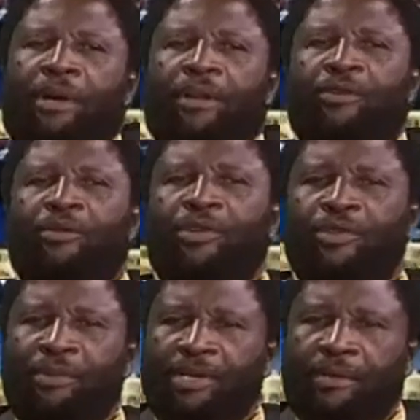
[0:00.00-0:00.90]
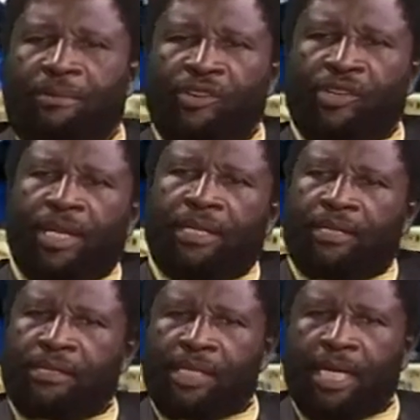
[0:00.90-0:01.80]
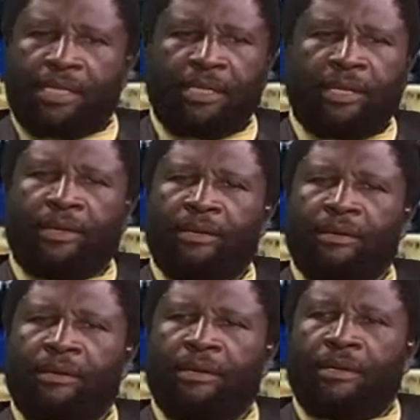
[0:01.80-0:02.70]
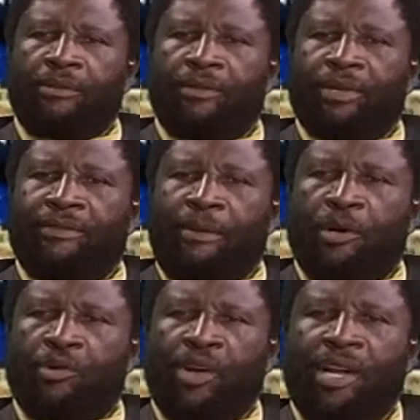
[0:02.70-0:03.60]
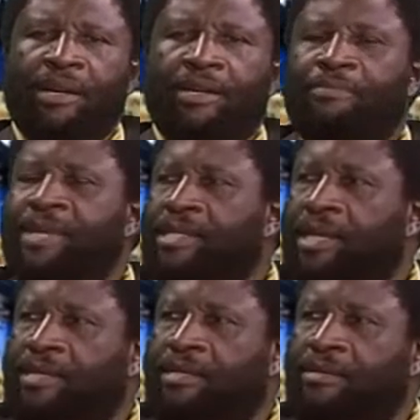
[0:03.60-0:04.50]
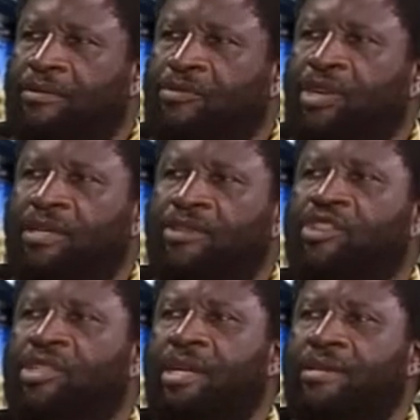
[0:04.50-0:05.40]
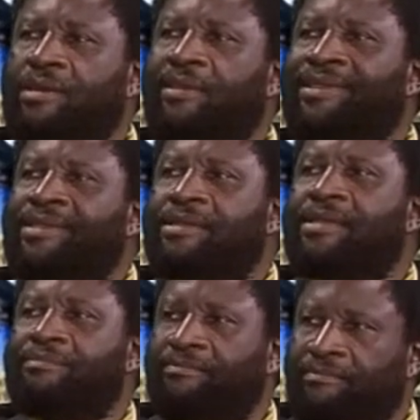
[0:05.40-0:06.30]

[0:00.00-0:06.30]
Marion, what you must appreciate is that we have about 100% trained teachers in the system.